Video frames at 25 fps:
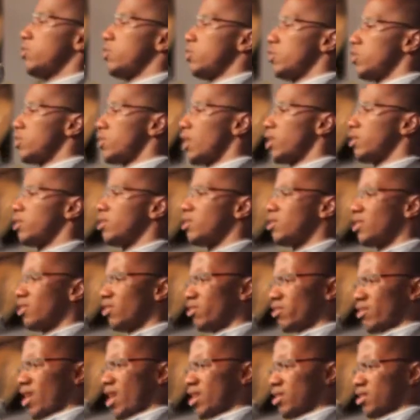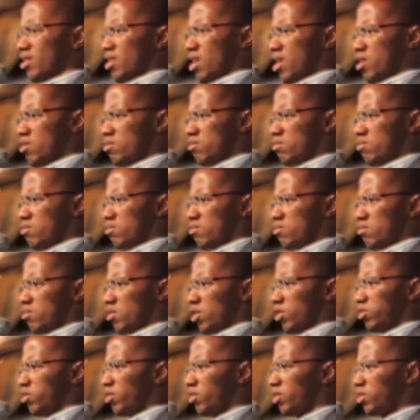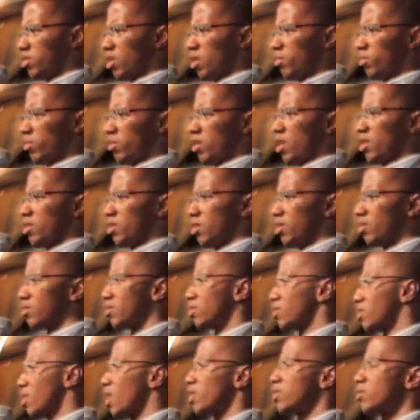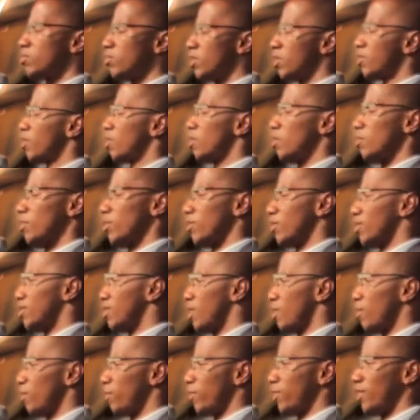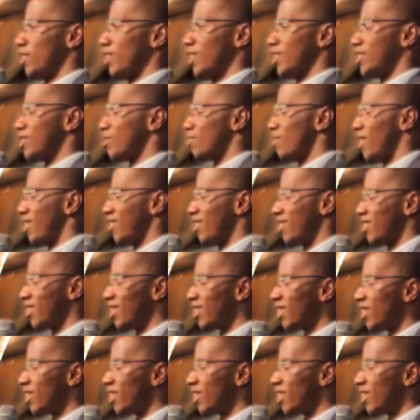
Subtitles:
to you, take the deal right now, it's on the table right now, trust me, it's going to be on the table for the next month,